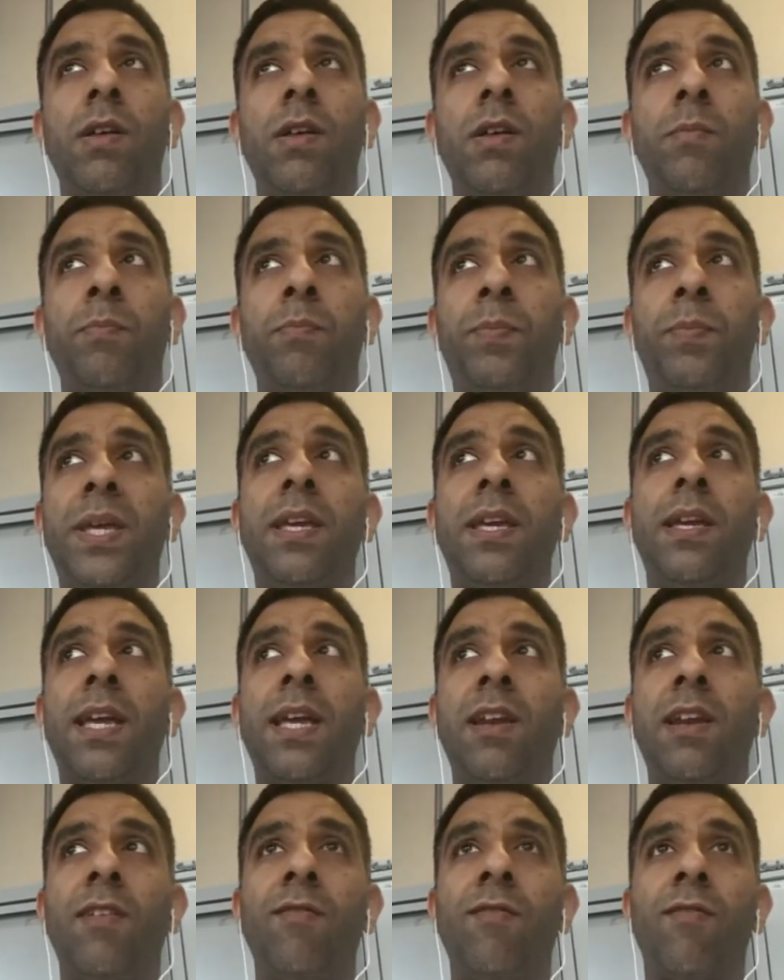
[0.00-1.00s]
being
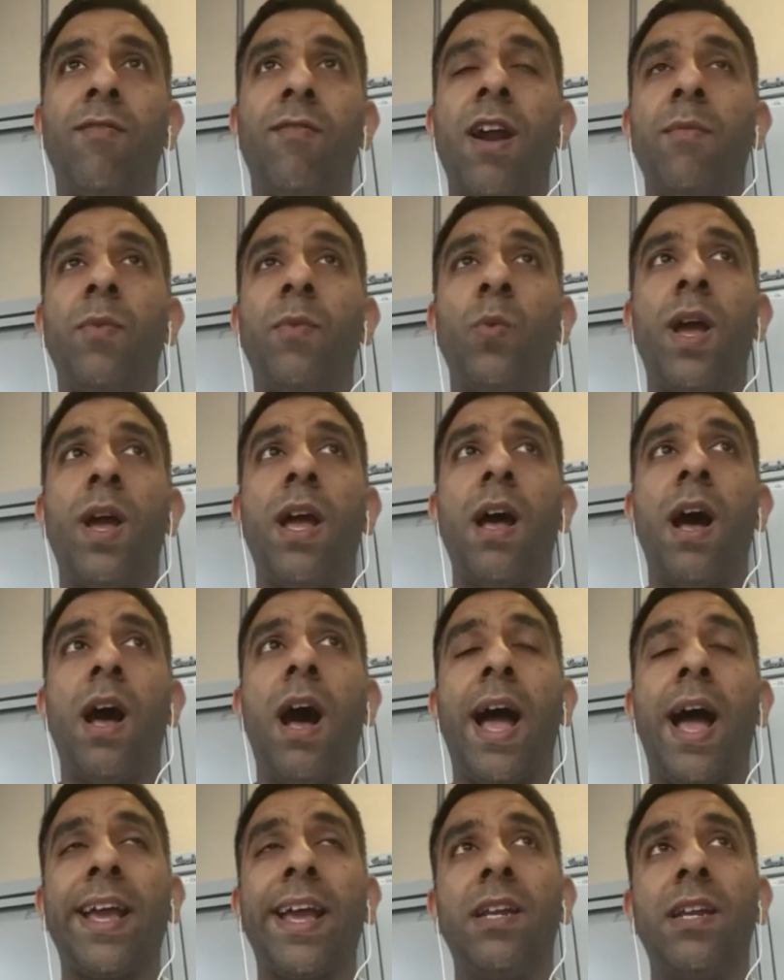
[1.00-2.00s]
in an environment where
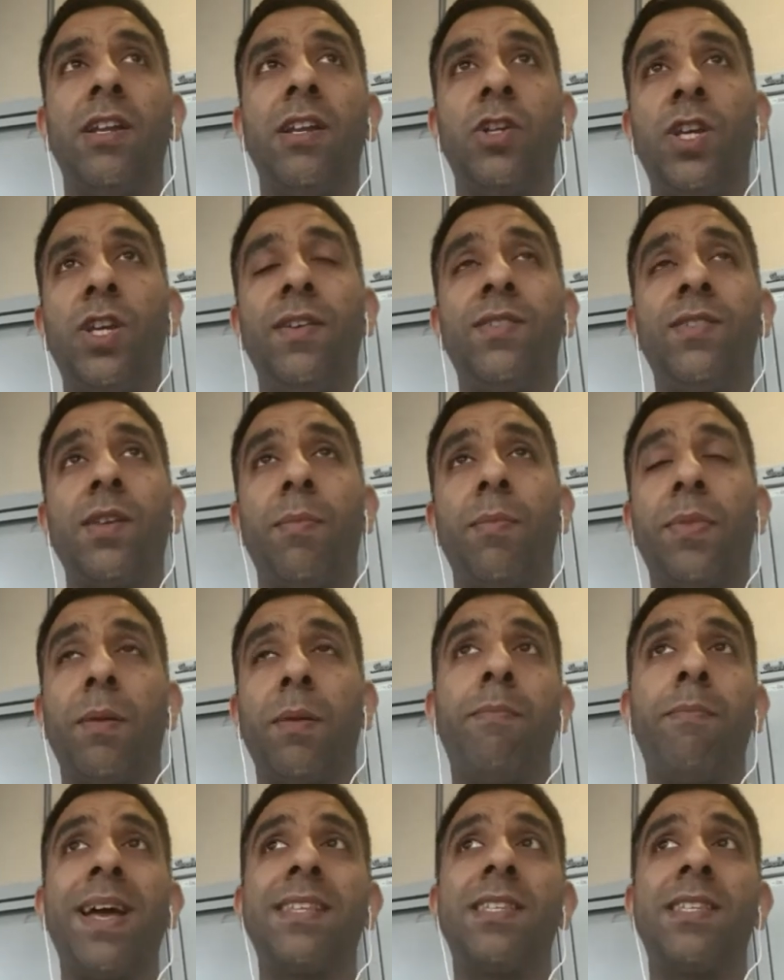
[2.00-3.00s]
I can achieve something
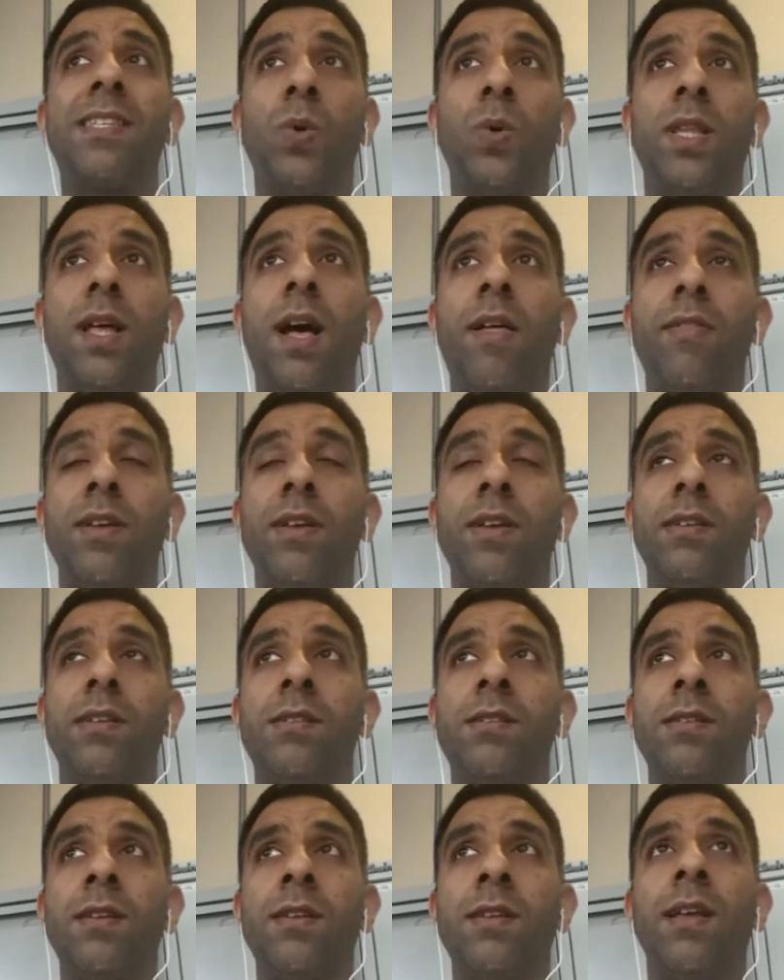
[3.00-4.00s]
better with
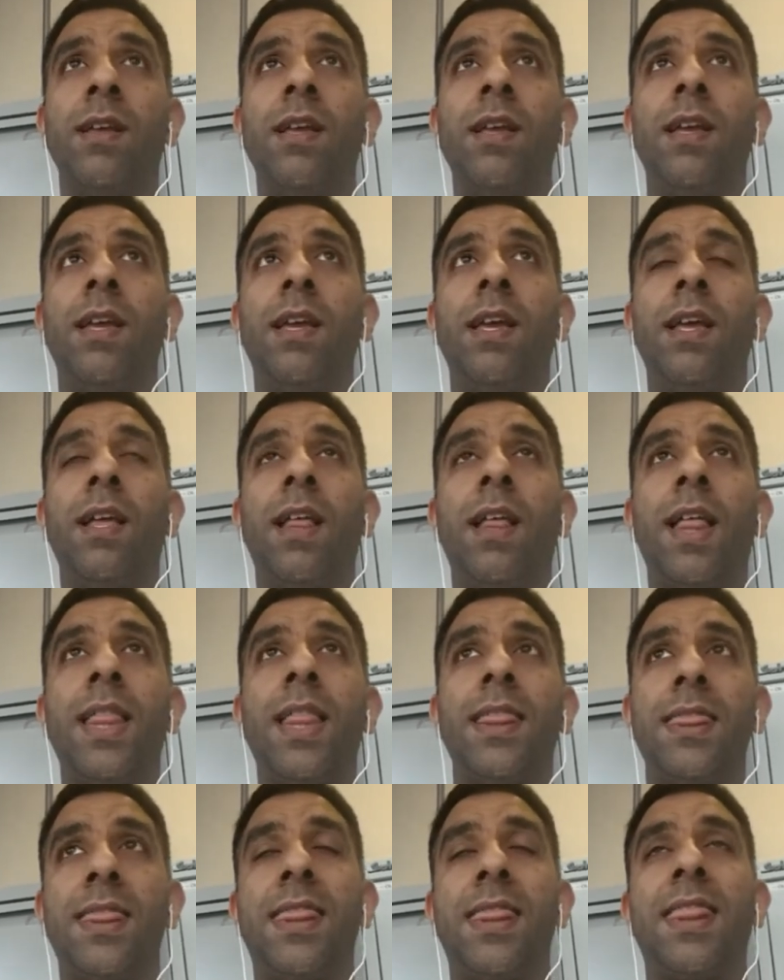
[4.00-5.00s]
others,
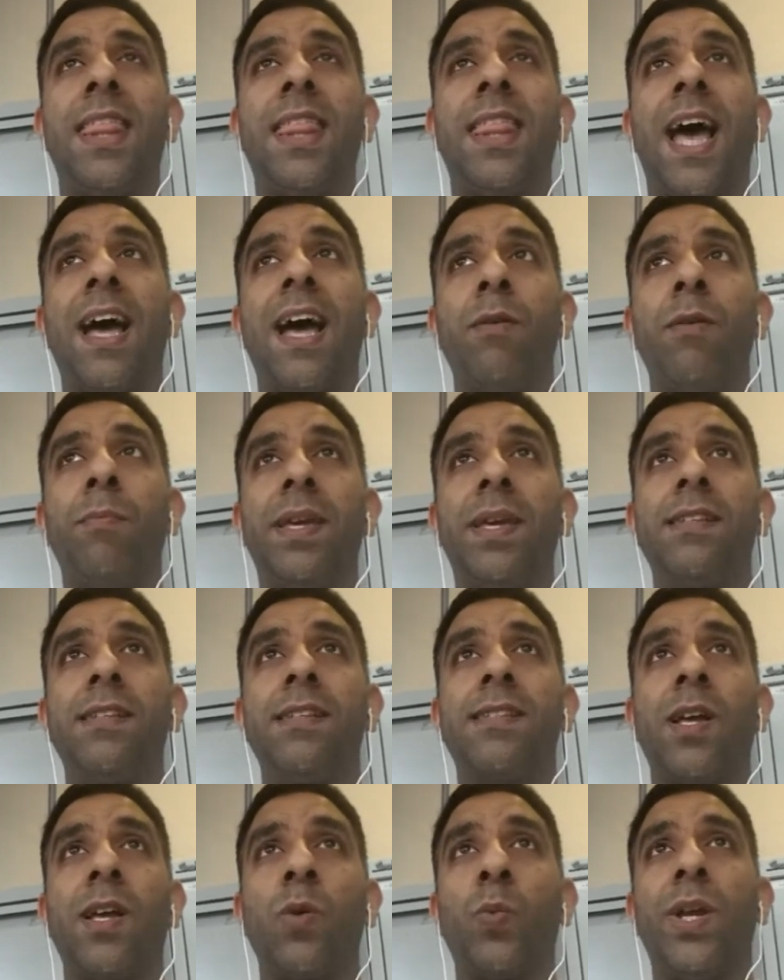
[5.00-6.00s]
that means
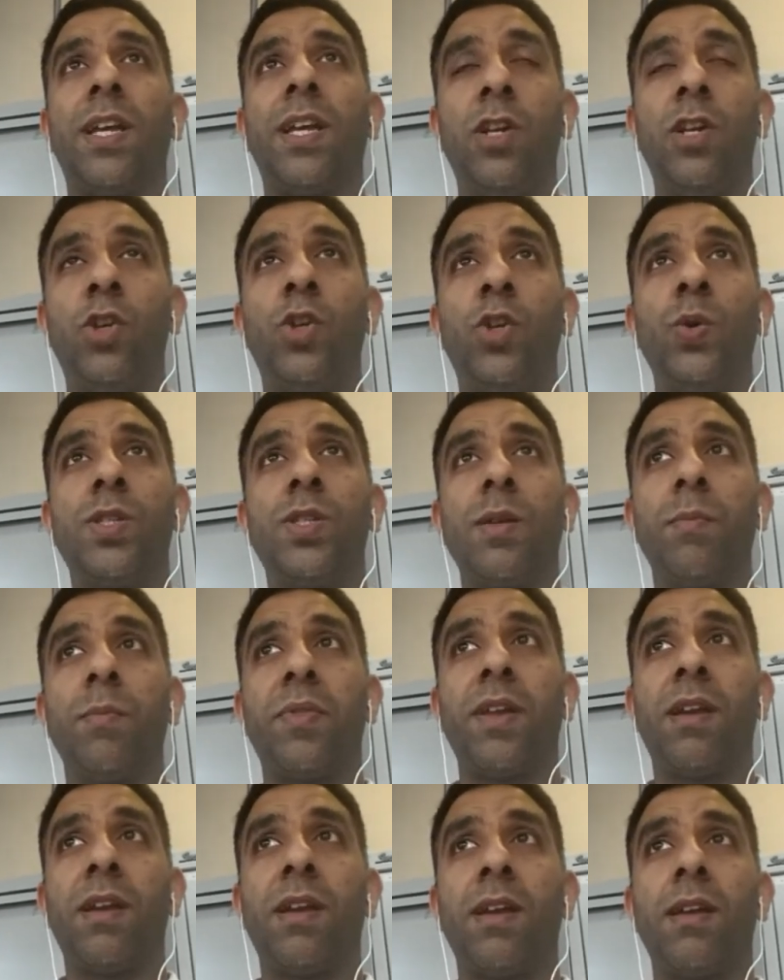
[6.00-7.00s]
that we can do
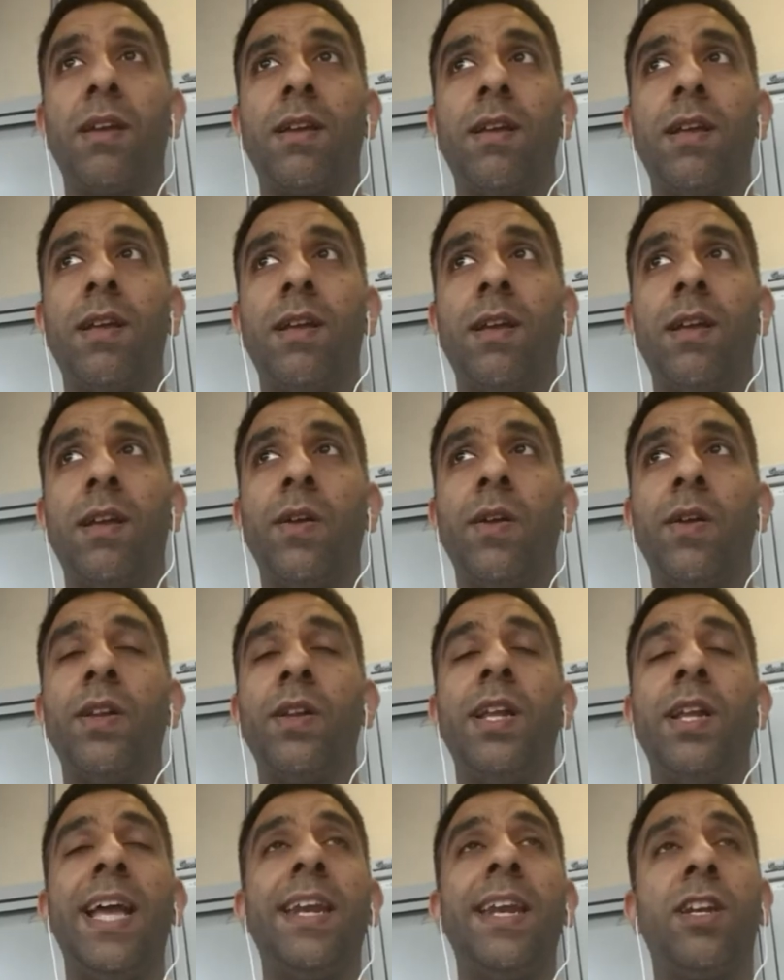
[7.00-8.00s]
something
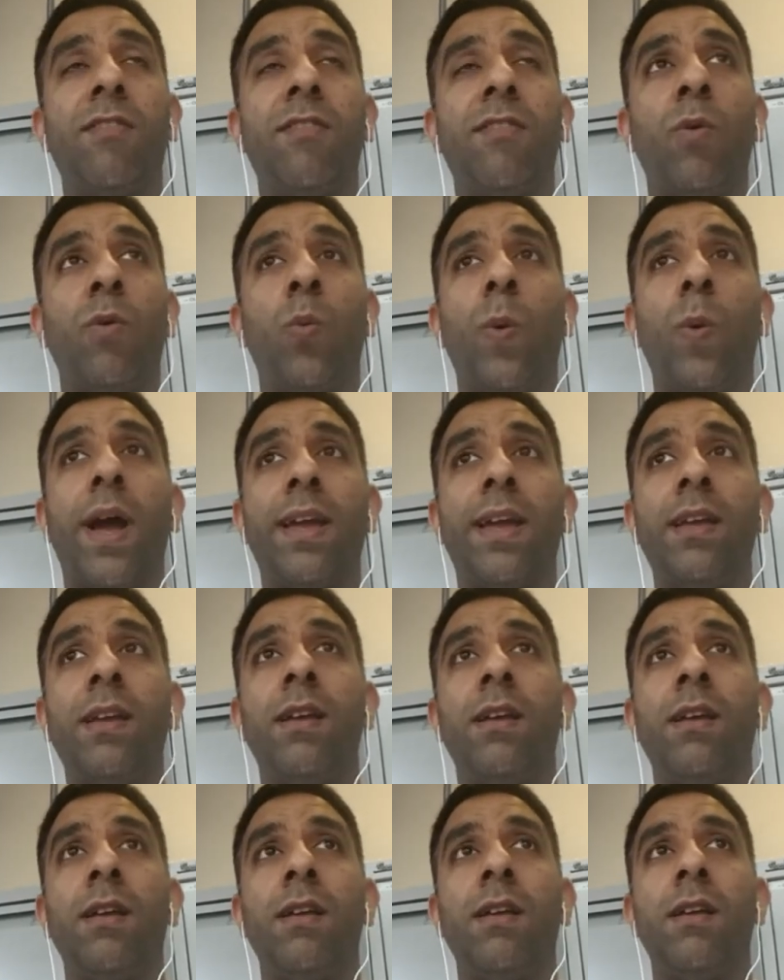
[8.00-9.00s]
in a different way,
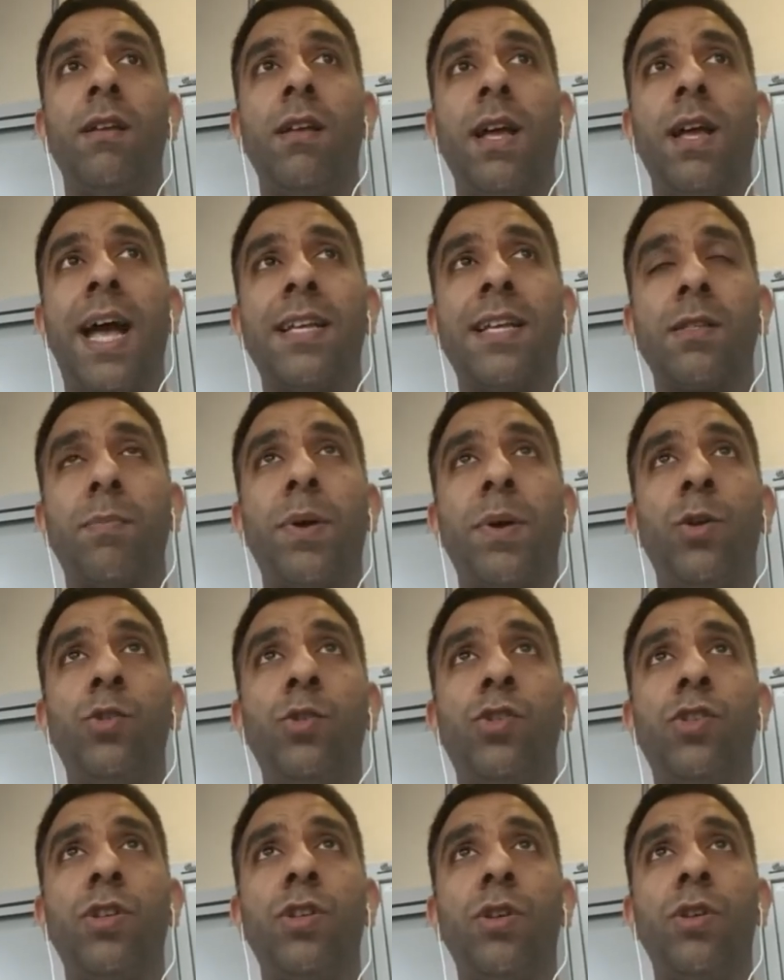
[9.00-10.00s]
as
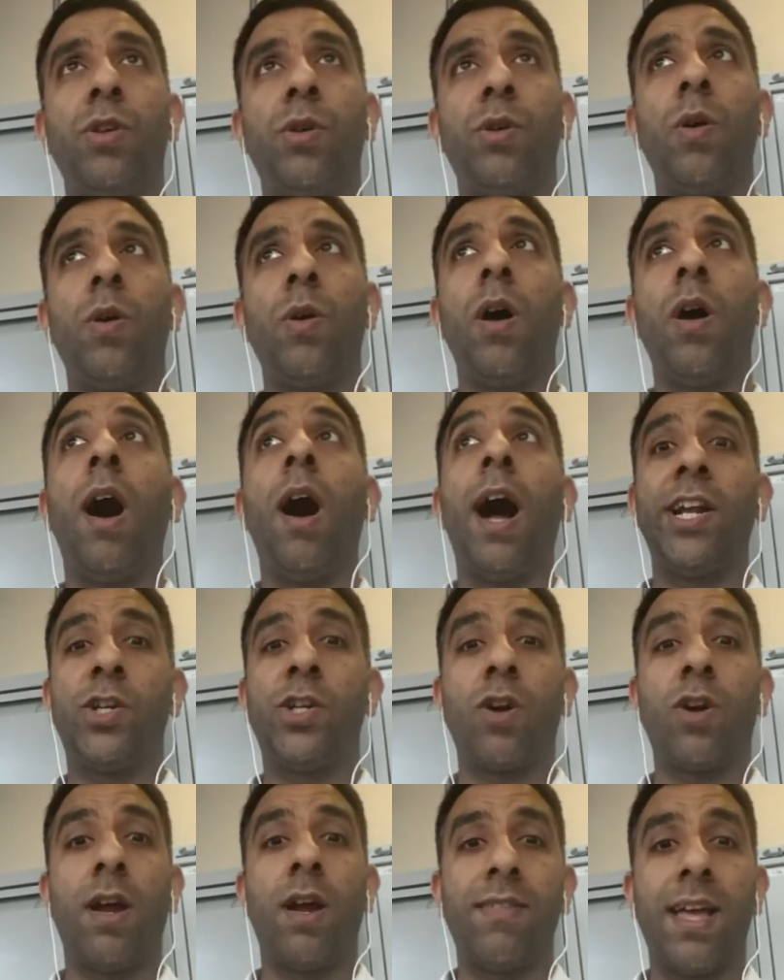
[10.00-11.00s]
opposed to I
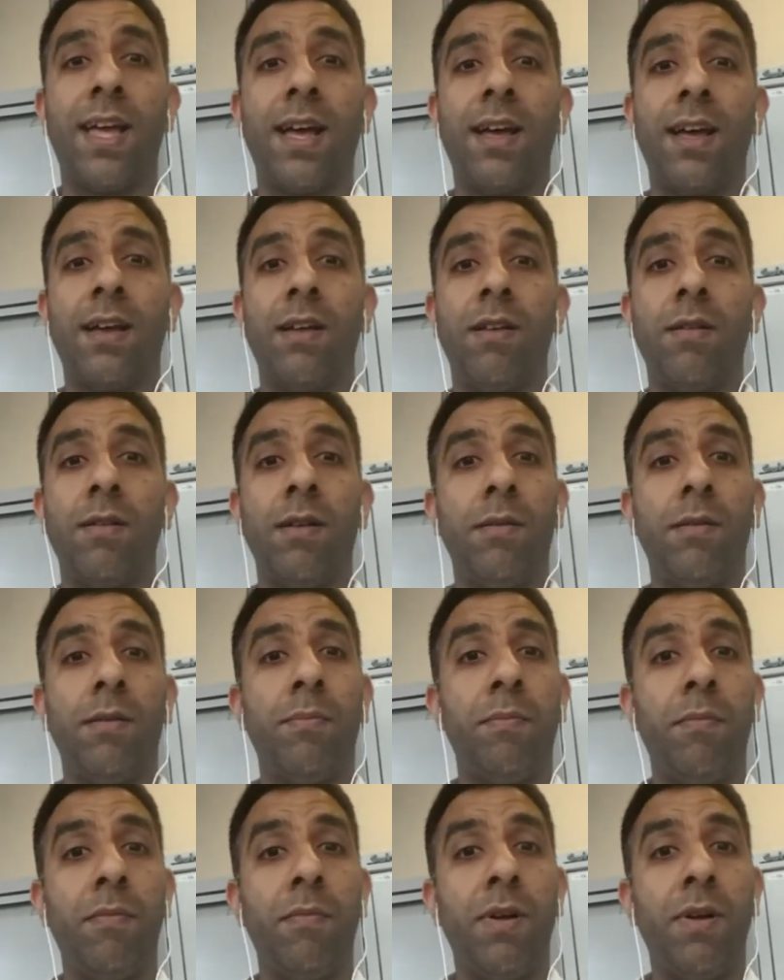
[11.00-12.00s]
drive that
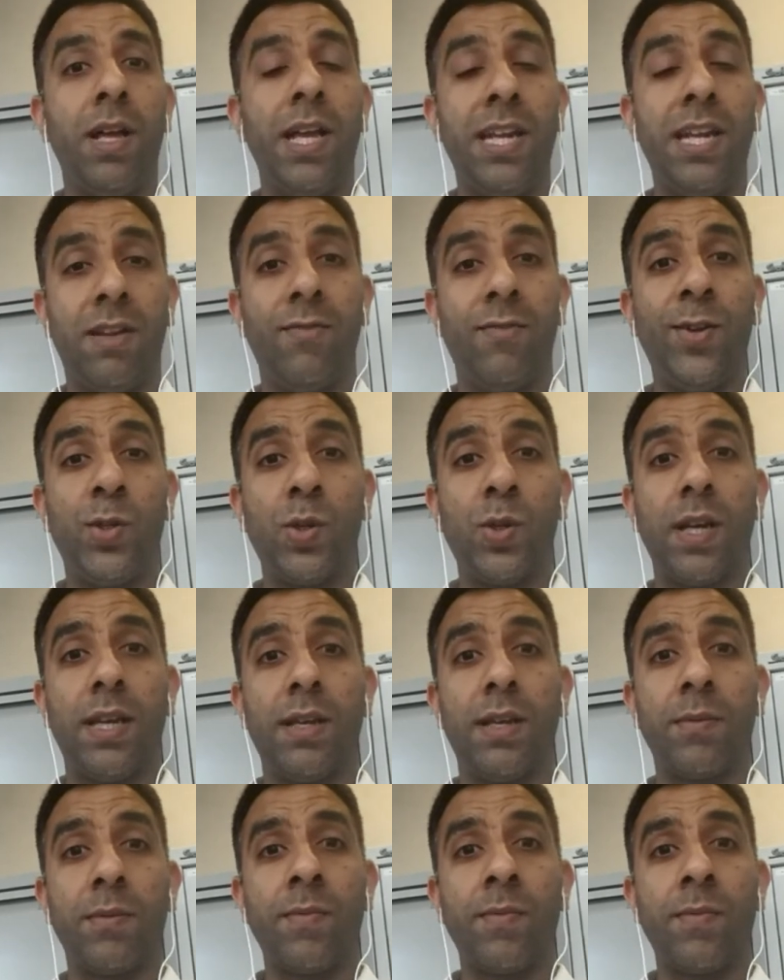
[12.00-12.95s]
individually.